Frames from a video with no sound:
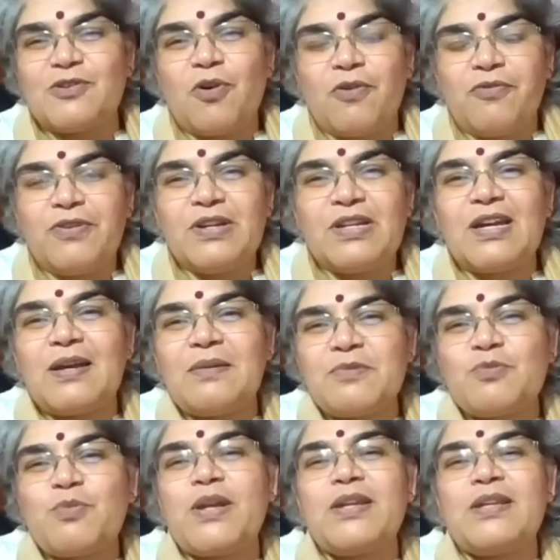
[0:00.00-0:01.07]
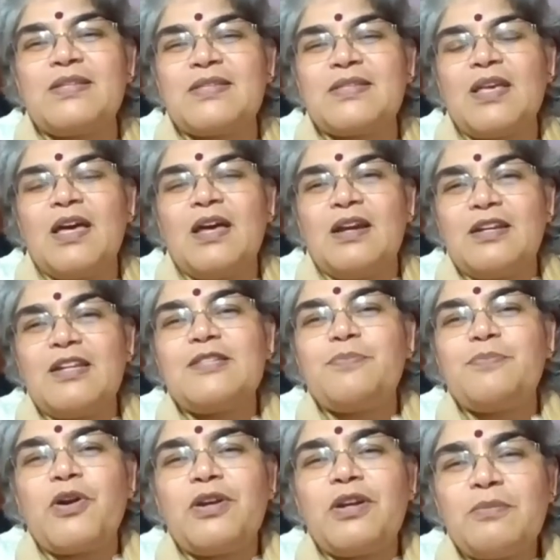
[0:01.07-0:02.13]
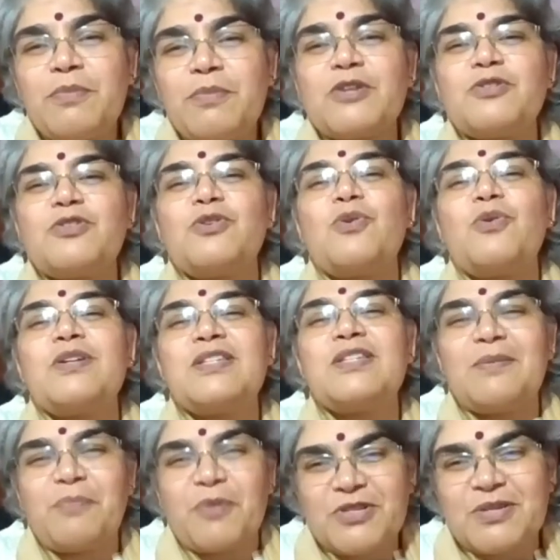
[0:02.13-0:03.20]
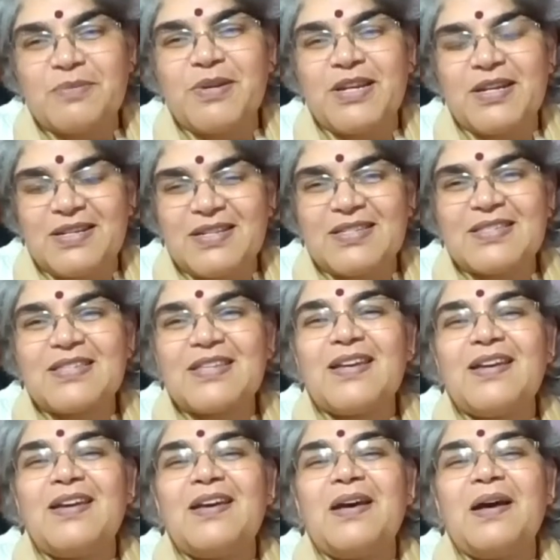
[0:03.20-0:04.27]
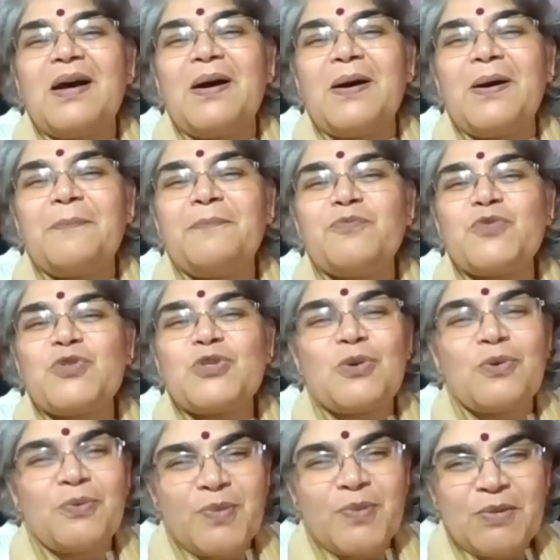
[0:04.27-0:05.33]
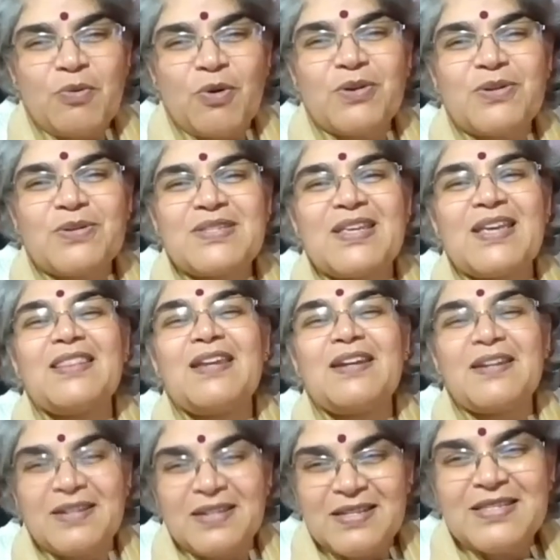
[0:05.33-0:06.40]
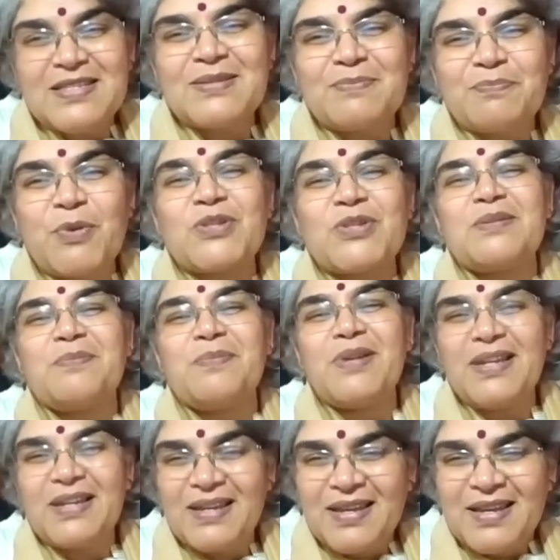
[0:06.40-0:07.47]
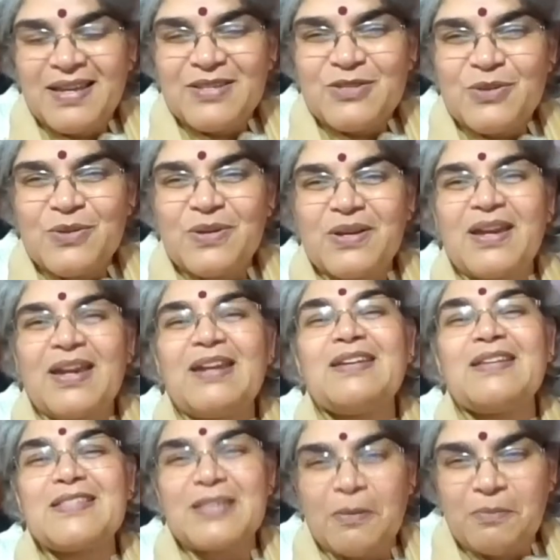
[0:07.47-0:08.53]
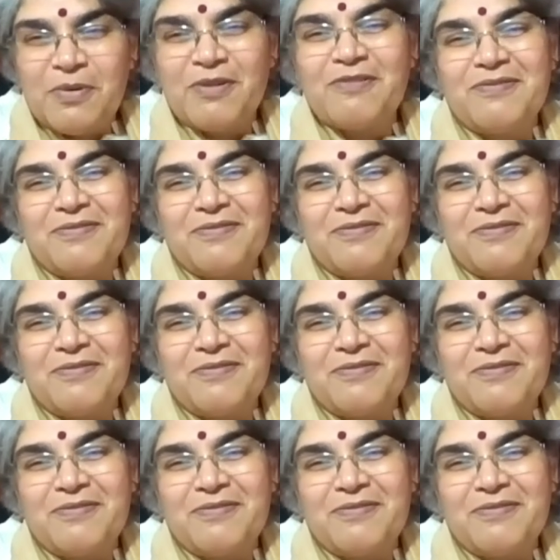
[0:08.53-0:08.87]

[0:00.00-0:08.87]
Oftentimes one is despondent because you don't see possibilities. So we want to say that it is possible. So it is Sambhav.